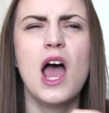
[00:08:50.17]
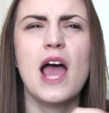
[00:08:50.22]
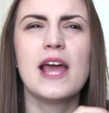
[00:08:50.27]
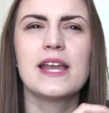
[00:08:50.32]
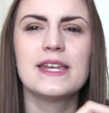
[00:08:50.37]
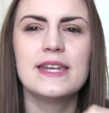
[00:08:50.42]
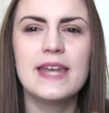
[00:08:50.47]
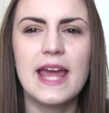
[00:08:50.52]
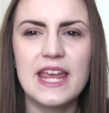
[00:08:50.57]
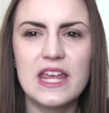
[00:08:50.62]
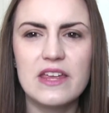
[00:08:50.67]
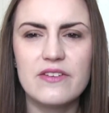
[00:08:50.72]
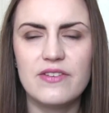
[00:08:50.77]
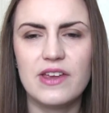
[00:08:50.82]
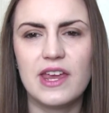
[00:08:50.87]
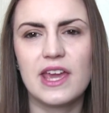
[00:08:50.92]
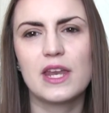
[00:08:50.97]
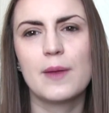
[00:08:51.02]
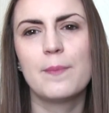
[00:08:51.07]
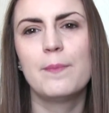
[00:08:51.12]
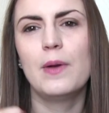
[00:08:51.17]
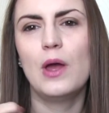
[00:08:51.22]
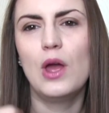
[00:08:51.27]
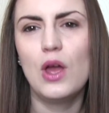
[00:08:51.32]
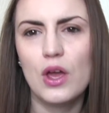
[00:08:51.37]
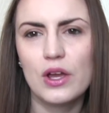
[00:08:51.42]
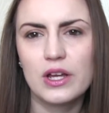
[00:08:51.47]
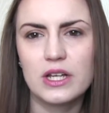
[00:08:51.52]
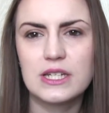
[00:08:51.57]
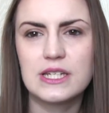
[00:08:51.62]
a navy and a
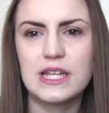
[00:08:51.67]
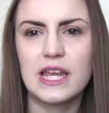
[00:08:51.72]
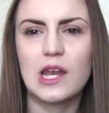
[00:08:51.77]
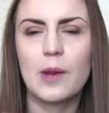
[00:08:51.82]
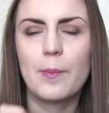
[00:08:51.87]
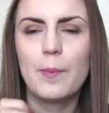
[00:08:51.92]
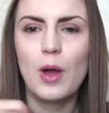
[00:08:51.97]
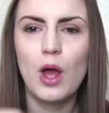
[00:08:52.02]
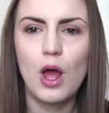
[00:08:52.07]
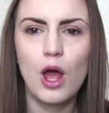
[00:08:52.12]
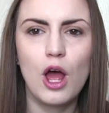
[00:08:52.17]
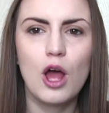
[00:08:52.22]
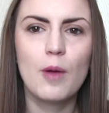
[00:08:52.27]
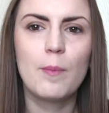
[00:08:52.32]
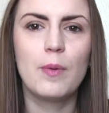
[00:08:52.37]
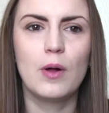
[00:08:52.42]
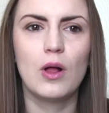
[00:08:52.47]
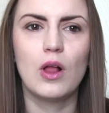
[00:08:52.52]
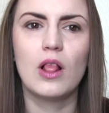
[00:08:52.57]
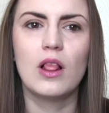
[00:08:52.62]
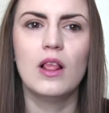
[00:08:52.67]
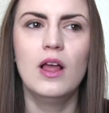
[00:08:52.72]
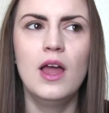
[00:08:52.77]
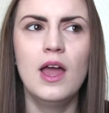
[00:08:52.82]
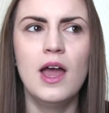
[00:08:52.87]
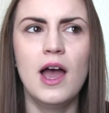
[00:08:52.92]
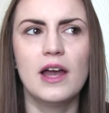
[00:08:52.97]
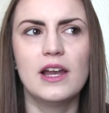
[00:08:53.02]
burgundy and a purple.